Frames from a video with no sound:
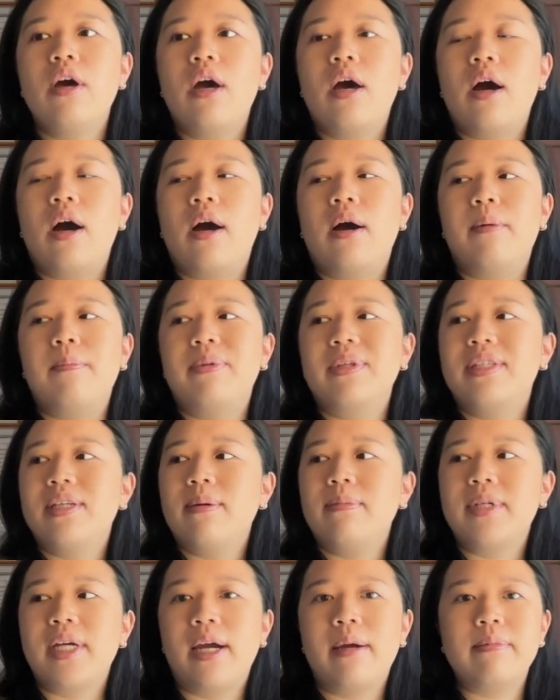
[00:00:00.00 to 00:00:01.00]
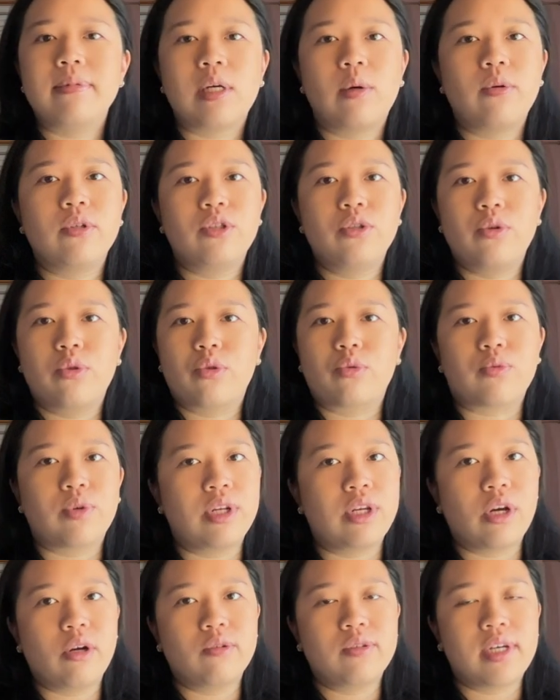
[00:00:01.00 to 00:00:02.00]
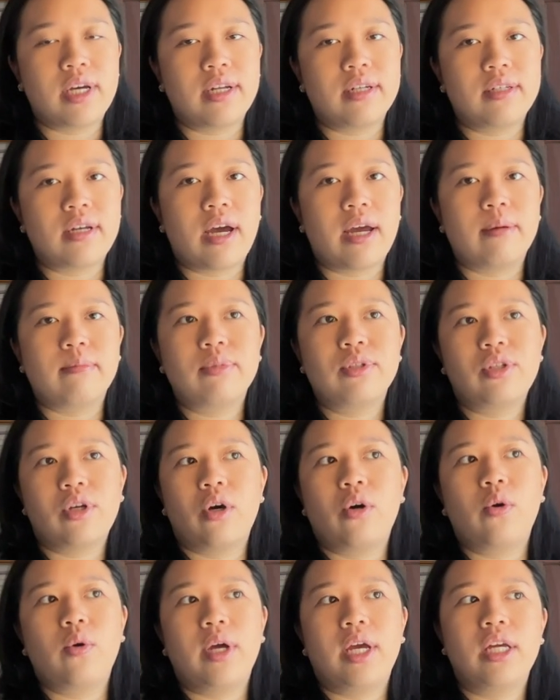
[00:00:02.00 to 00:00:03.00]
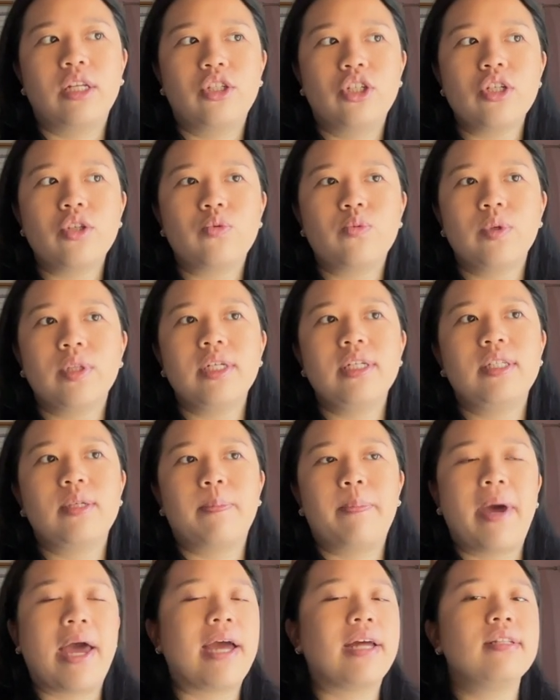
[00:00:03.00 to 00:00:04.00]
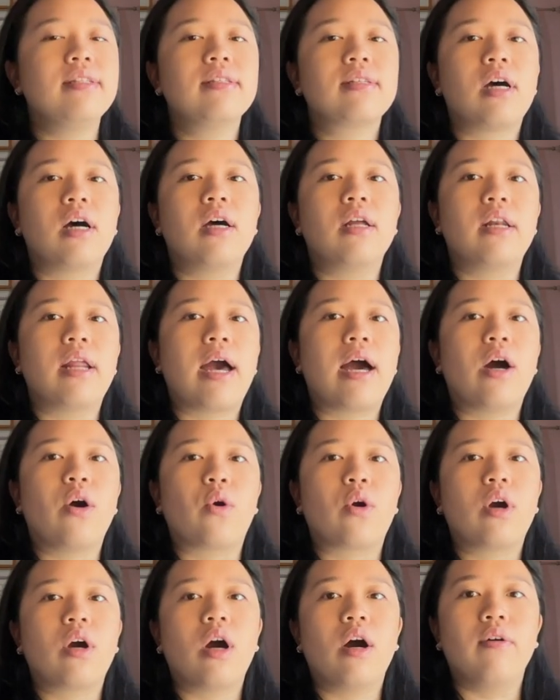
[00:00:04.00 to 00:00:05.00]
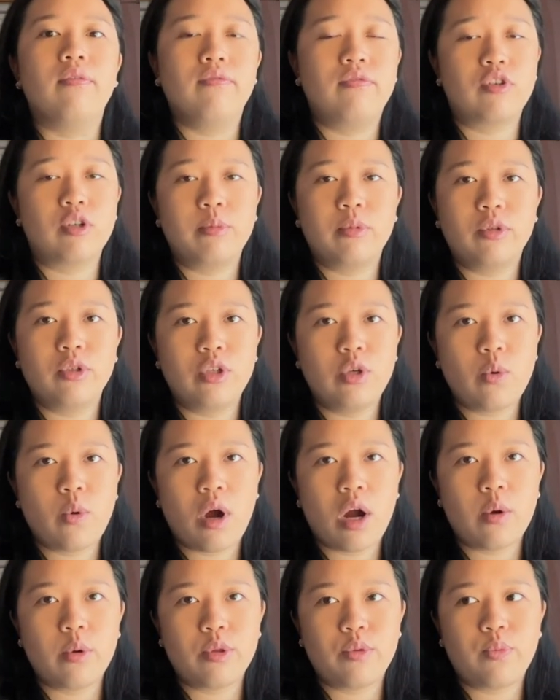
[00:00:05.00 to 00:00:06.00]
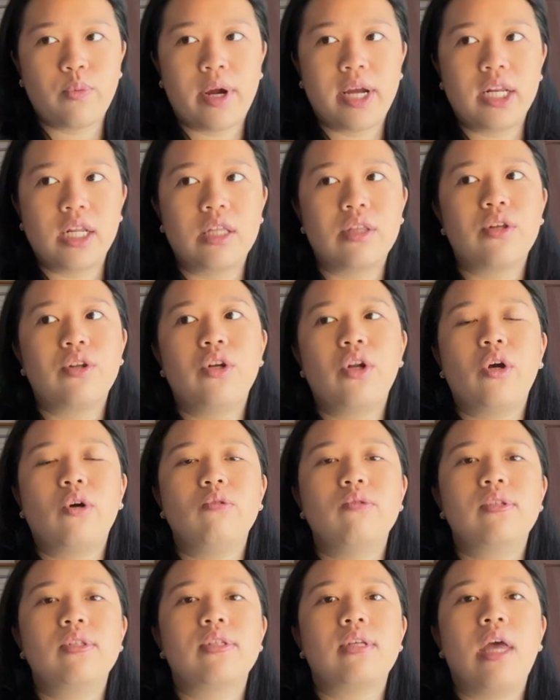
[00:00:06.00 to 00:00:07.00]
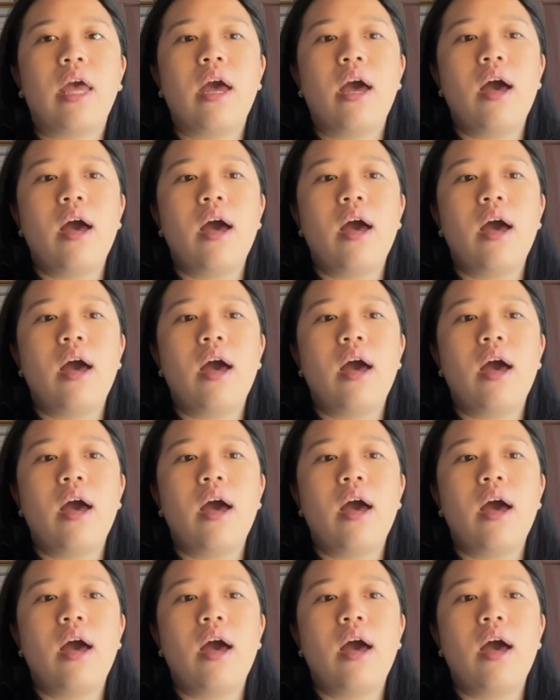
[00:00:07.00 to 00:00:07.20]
But sometimes I would do 3 notes at a time. So it just really depends on how comfortable you are with writing the notes.